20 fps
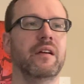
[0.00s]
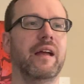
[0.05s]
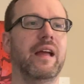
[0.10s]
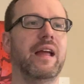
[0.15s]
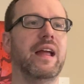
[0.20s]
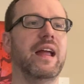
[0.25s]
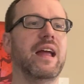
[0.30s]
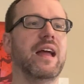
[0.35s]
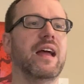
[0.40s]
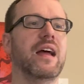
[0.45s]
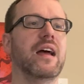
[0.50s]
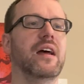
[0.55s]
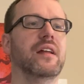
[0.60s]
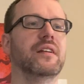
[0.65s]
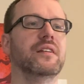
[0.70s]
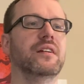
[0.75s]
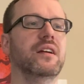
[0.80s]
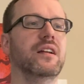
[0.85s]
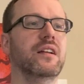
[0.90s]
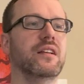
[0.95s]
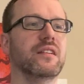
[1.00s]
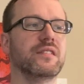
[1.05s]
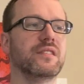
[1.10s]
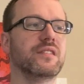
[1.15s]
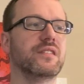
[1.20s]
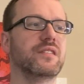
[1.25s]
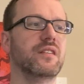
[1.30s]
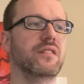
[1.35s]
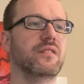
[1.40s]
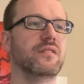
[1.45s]
And it
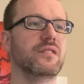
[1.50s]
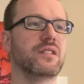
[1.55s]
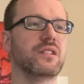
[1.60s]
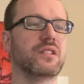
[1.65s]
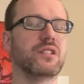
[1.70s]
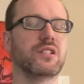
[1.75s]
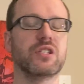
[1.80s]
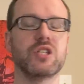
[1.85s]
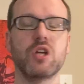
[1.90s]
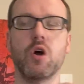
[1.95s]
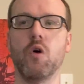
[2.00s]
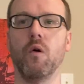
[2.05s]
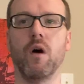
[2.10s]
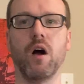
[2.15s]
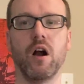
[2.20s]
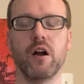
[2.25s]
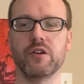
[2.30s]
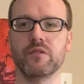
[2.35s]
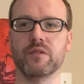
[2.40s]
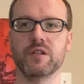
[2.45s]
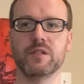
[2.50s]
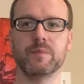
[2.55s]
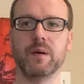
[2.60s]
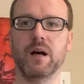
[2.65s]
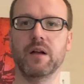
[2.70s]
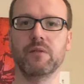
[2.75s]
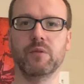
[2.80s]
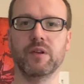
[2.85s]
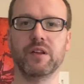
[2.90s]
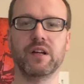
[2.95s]
is so hard to
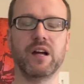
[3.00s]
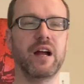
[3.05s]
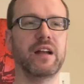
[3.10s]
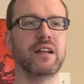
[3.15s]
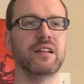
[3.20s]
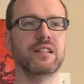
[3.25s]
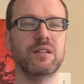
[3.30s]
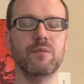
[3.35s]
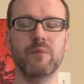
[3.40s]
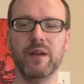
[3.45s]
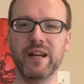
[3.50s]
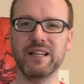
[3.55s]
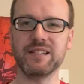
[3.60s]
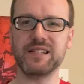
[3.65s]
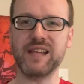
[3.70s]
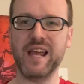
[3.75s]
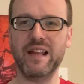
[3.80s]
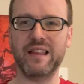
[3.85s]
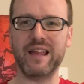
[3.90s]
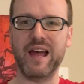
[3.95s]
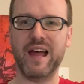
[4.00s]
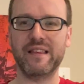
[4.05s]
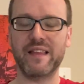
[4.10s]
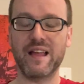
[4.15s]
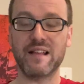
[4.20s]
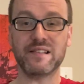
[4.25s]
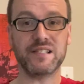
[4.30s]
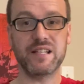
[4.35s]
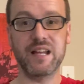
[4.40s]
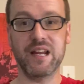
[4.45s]
respond with kindness. And we can take
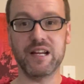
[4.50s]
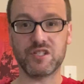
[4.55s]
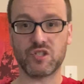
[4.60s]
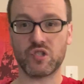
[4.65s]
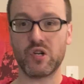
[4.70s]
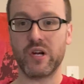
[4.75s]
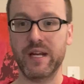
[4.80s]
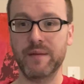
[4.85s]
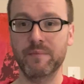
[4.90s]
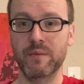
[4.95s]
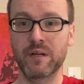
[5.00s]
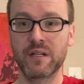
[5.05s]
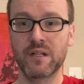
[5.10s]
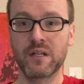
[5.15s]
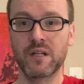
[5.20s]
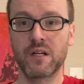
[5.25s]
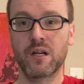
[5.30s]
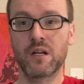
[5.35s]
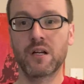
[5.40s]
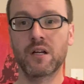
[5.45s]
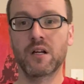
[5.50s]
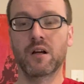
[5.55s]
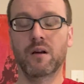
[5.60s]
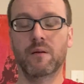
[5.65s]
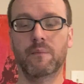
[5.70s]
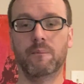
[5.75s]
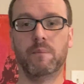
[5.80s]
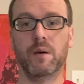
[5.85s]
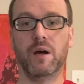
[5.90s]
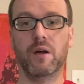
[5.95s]
that's the extreme,
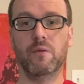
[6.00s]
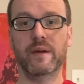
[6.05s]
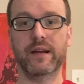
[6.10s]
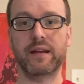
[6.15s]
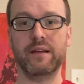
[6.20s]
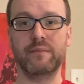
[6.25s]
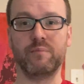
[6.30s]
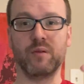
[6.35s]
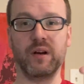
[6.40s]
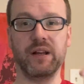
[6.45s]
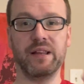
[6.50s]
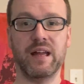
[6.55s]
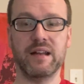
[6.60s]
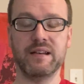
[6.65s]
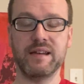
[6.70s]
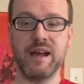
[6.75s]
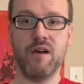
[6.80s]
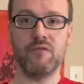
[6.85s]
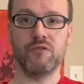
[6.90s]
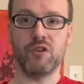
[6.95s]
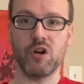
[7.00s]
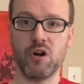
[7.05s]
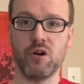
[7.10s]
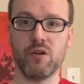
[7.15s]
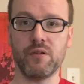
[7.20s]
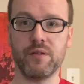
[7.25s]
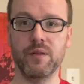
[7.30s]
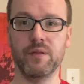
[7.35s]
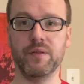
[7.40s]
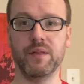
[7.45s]
but we can bring that down to
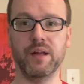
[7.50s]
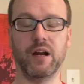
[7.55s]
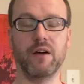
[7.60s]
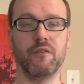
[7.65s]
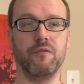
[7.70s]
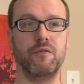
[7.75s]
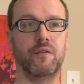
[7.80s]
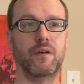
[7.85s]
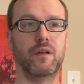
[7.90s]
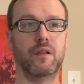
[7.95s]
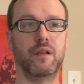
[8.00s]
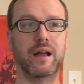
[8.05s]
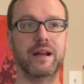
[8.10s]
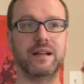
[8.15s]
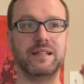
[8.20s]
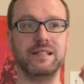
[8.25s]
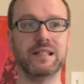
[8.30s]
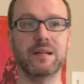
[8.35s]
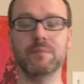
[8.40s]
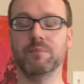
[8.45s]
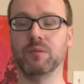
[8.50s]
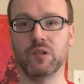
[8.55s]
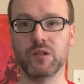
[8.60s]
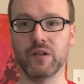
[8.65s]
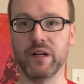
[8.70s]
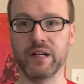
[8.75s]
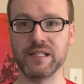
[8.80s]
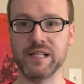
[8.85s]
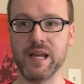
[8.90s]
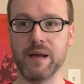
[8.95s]
earth and think of like
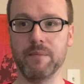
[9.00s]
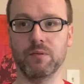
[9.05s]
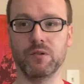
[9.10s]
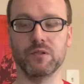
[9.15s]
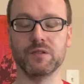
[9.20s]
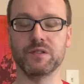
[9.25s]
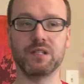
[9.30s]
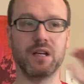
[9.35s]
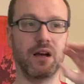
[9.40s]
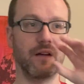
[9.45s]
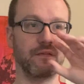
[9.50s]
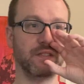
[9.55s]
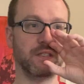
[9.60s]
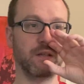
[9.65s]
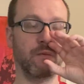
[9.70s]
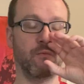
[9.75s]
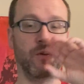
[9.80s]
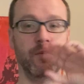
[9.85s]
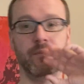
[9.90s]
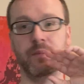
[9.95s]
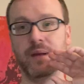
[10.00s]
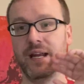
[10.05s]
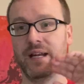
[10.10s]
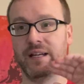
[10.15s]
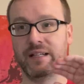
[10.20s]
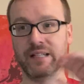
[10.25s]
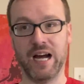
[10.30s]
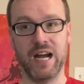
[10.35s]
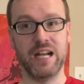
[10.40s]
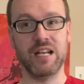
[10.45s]
simpler examples of someone
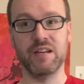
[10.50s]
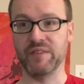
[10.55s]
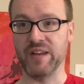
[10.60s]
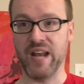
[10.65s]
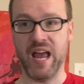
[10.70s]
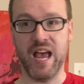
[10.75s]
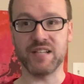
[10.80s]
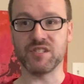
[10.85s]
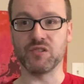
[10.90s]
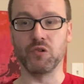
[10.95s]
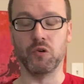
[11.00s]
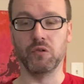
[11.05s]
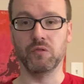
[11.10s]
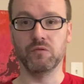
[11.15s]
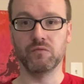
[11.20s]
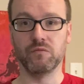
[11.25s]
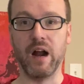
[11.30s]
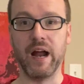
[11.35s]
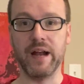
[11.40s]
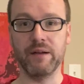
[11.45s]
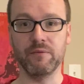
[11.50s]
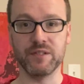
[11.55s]
being kind of an asshole, right?